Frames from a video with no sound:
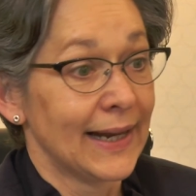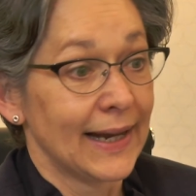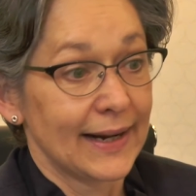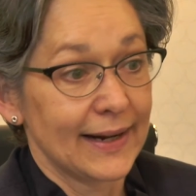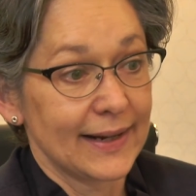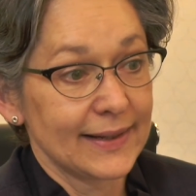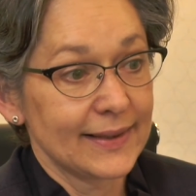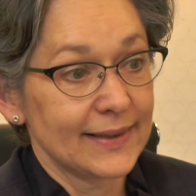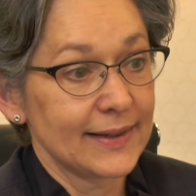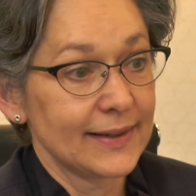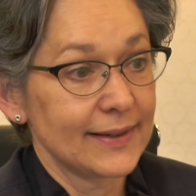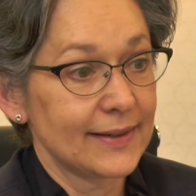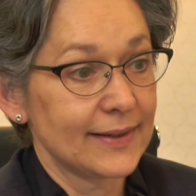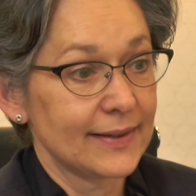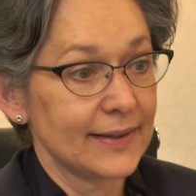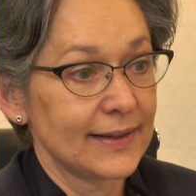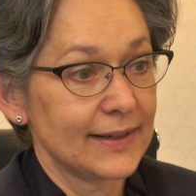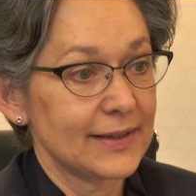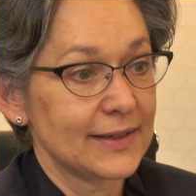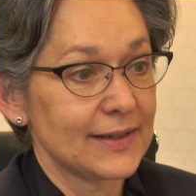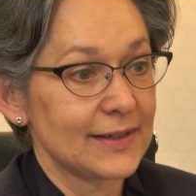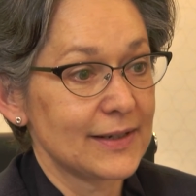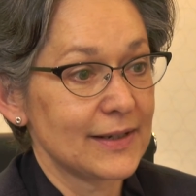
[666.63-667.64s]
And I think
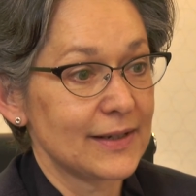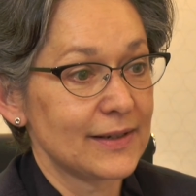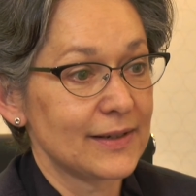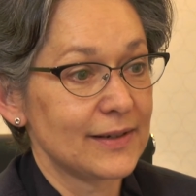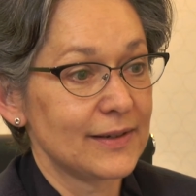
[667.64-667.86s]
that